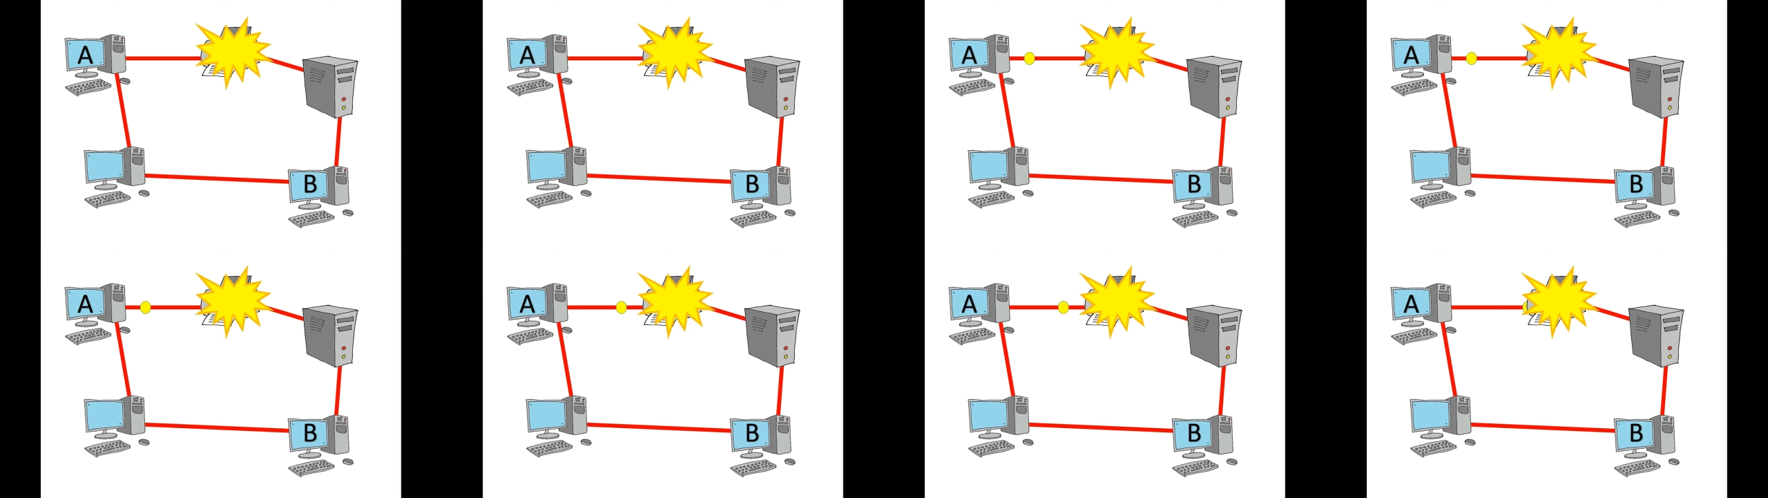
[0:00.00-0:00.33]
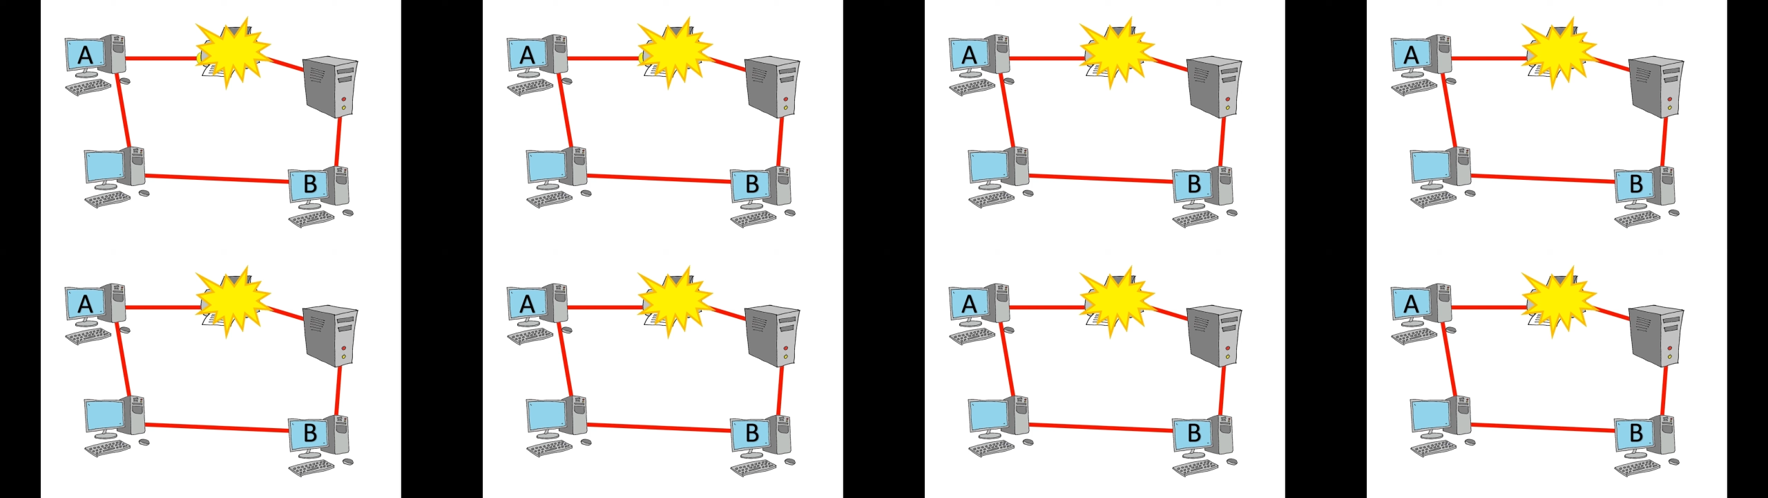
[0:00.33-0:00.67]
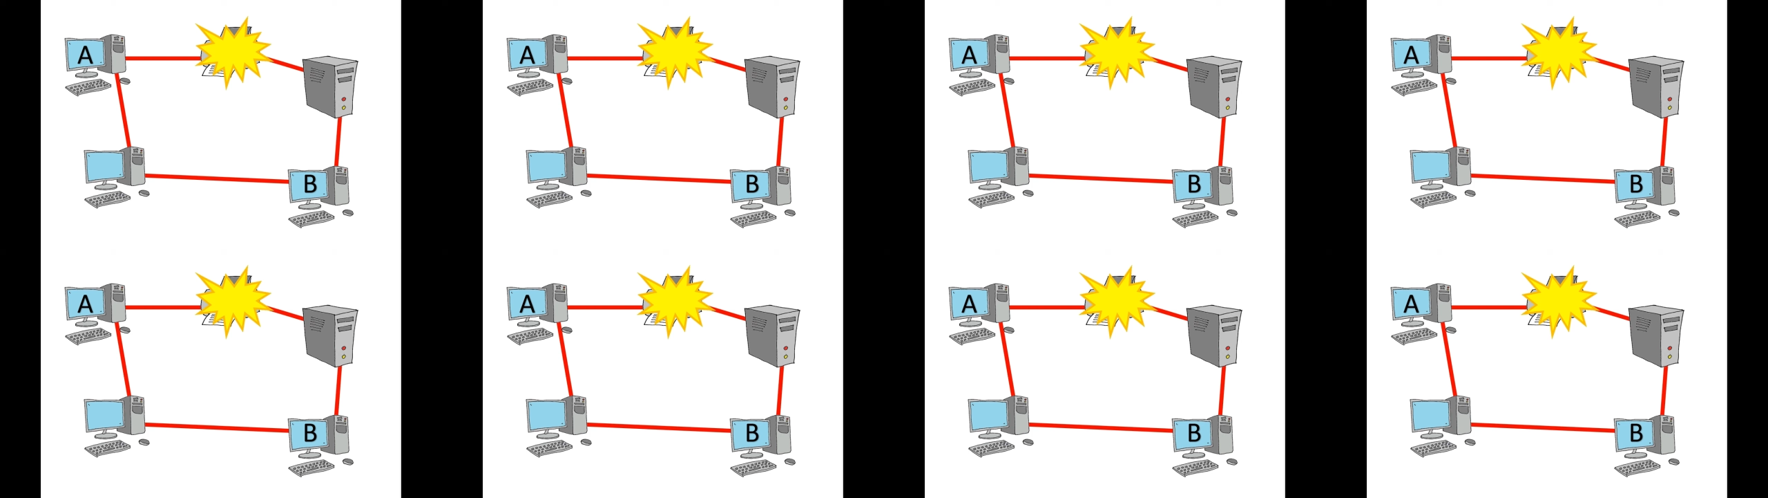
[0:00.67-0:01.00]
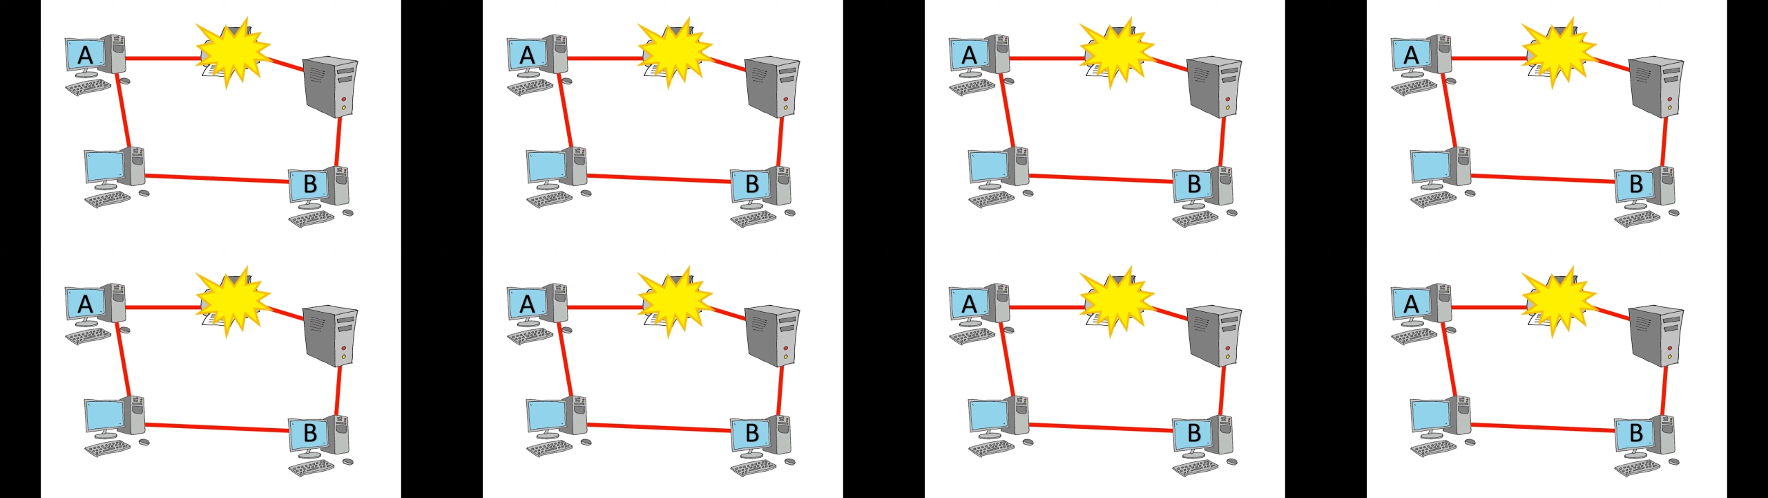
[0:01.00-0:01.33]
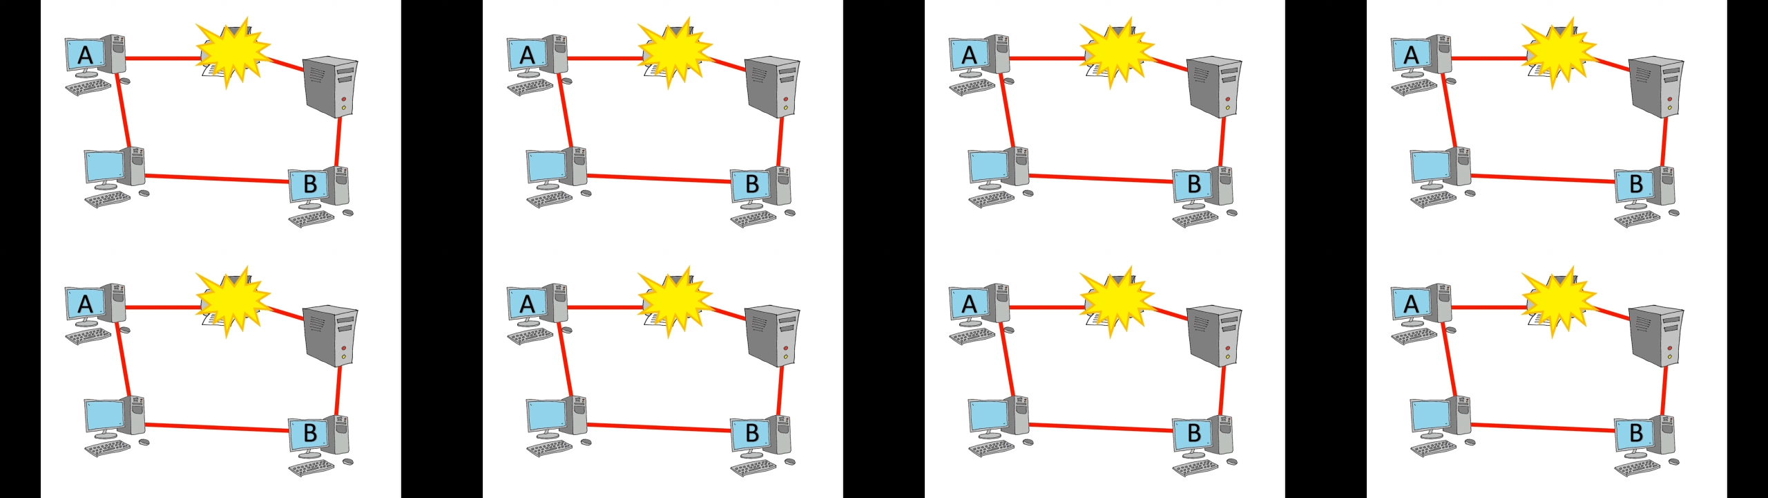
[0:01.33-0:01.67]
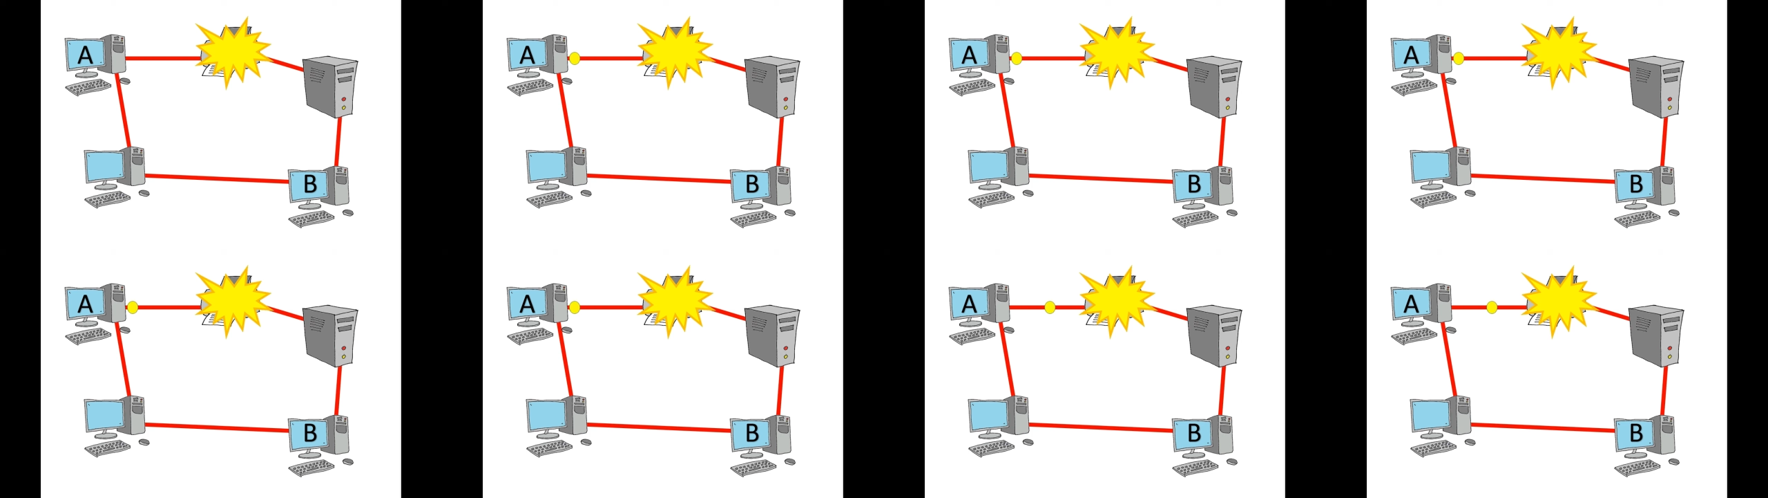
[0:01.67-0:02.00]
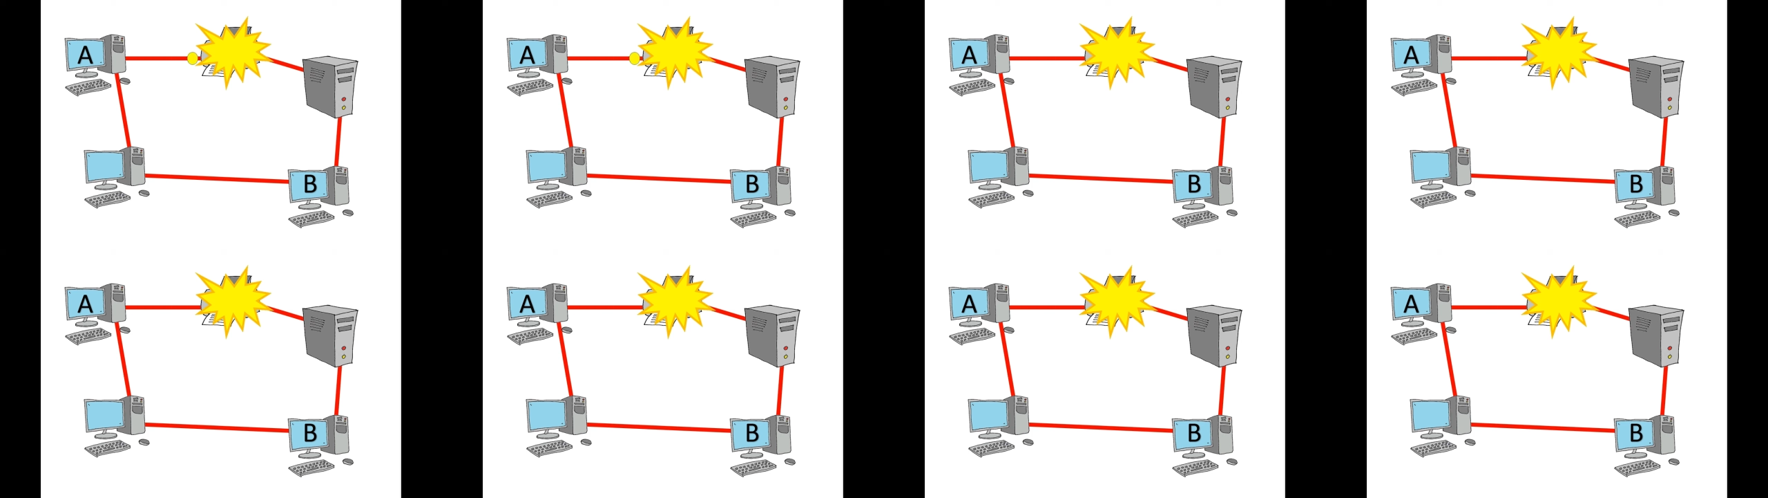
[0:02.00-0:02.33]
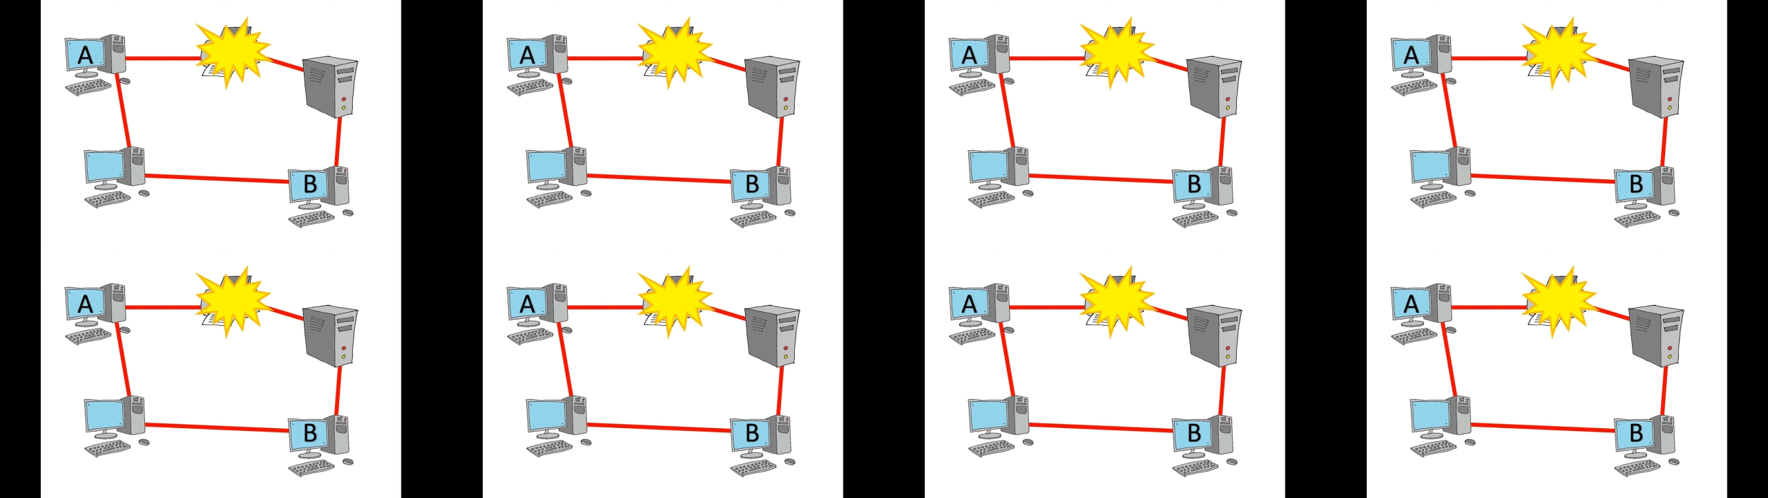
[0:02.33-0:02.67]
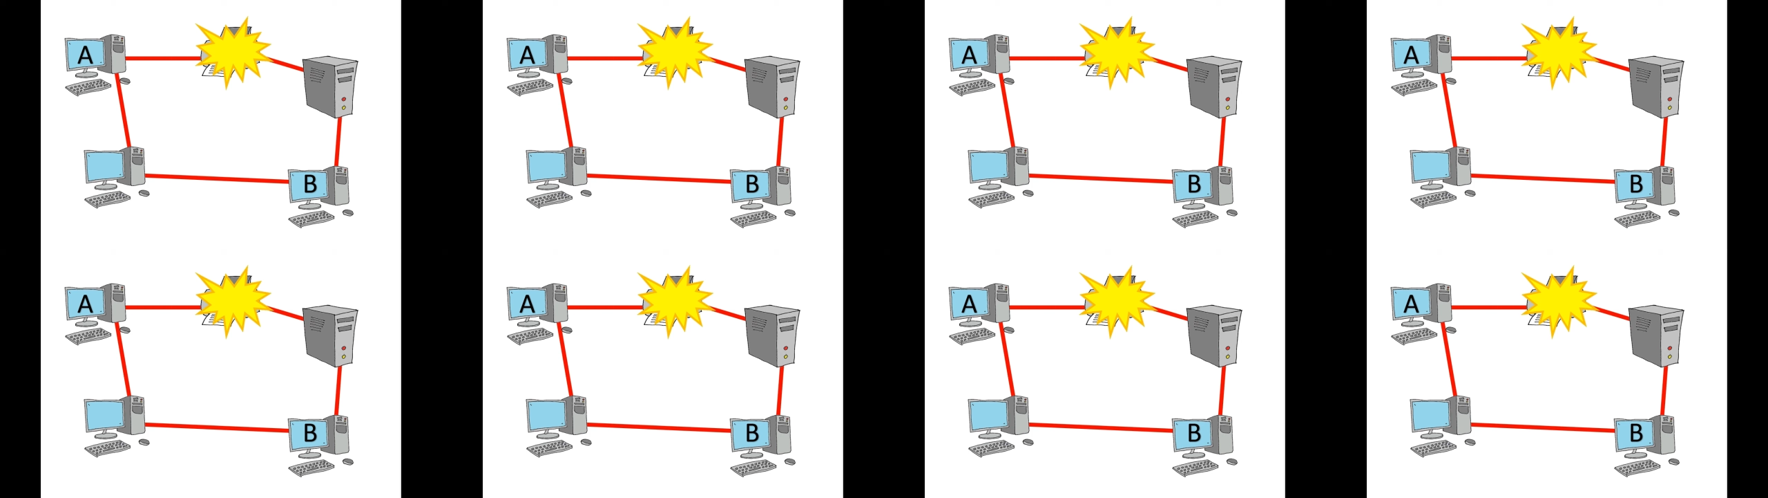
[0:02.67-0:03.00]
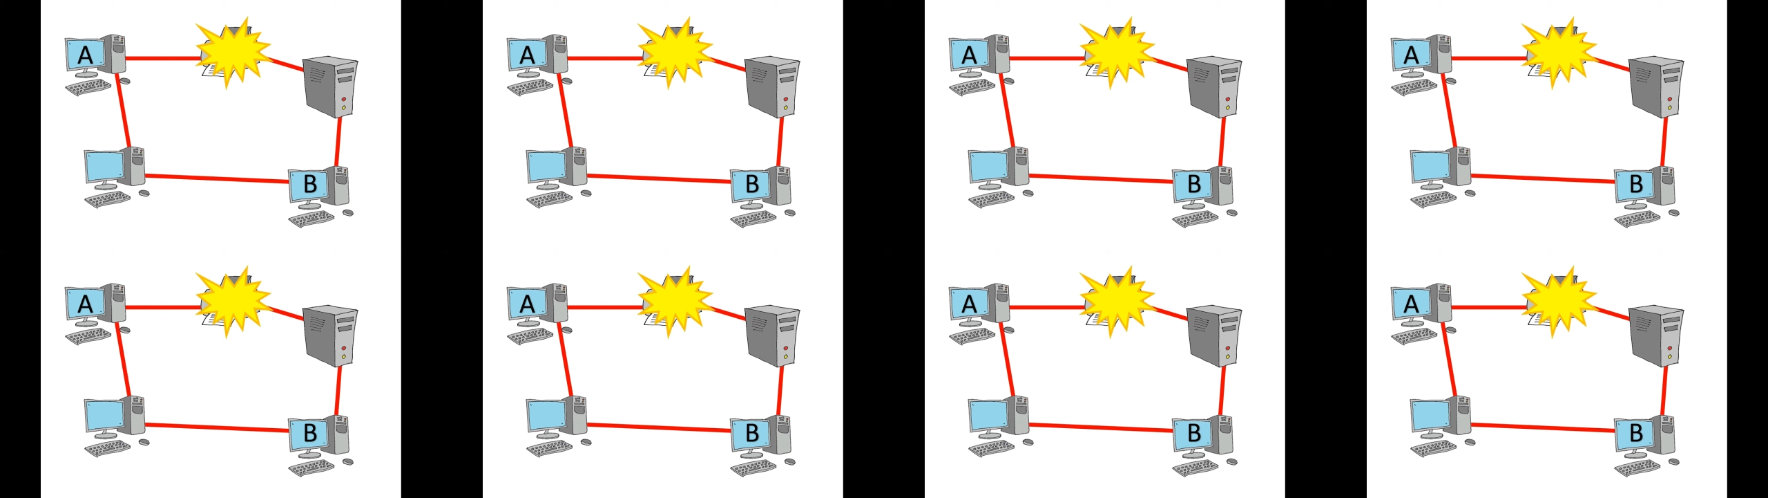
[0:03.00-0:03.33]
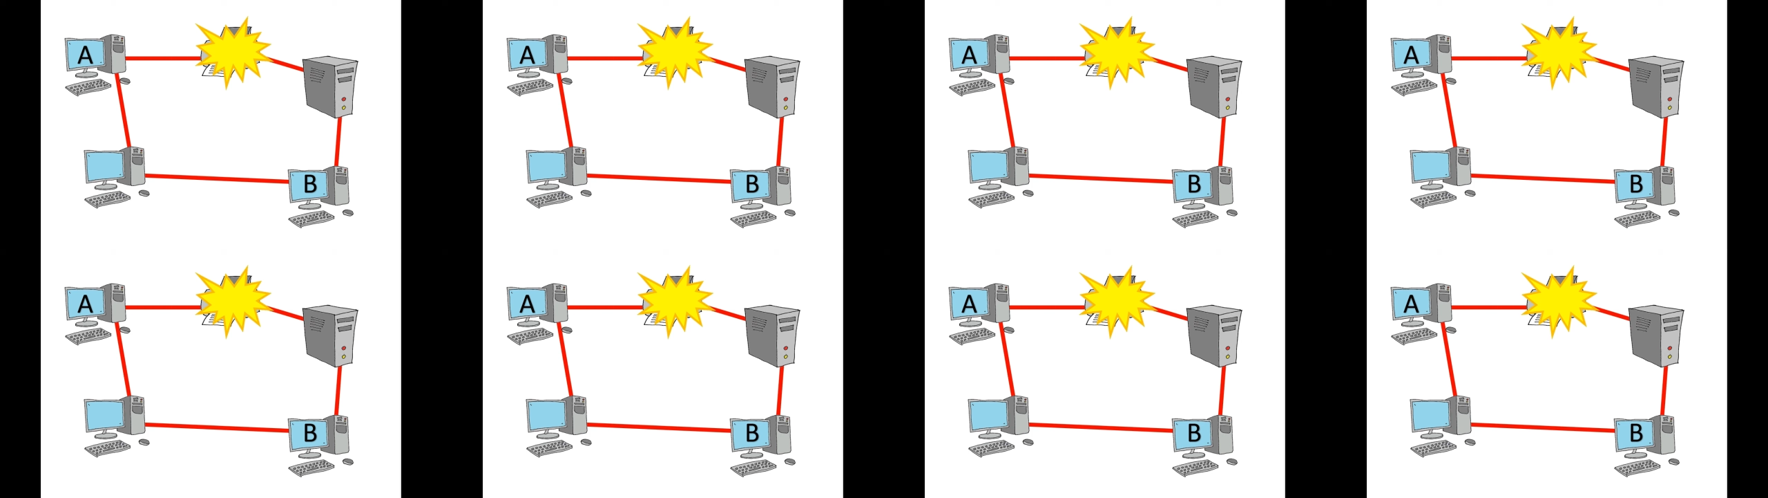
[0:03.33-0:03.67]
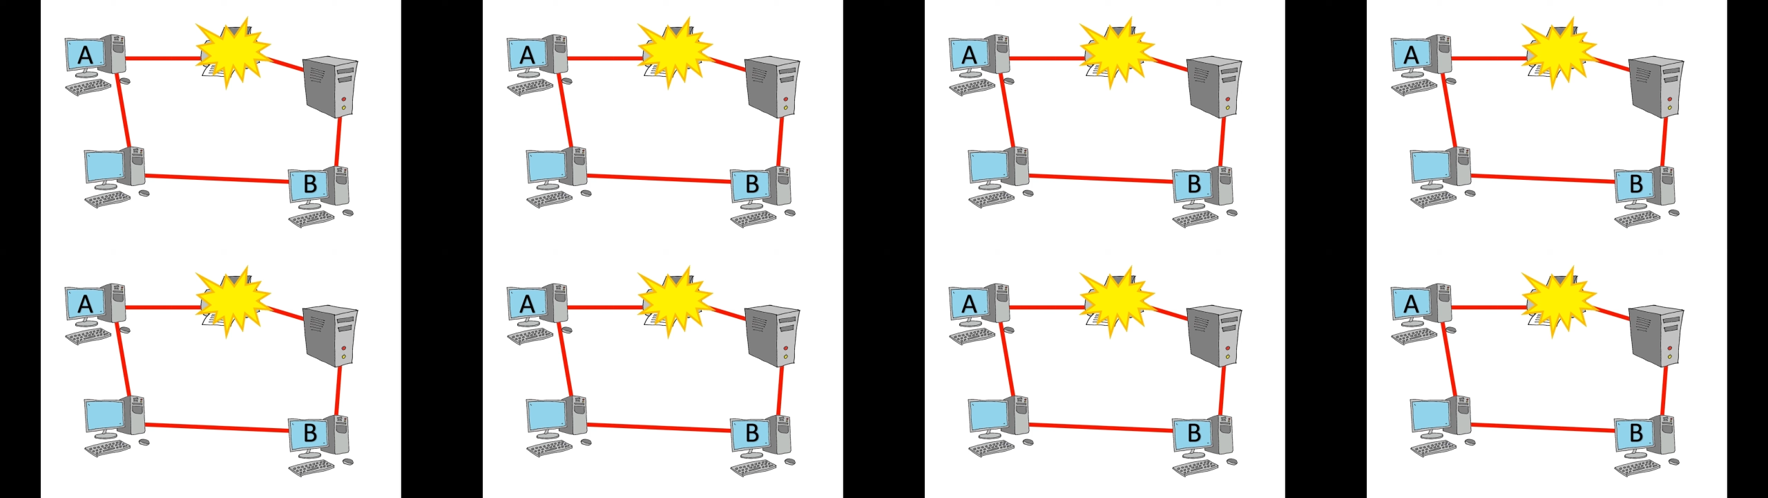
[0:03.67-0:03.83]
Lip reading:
[unreadable: no face in view]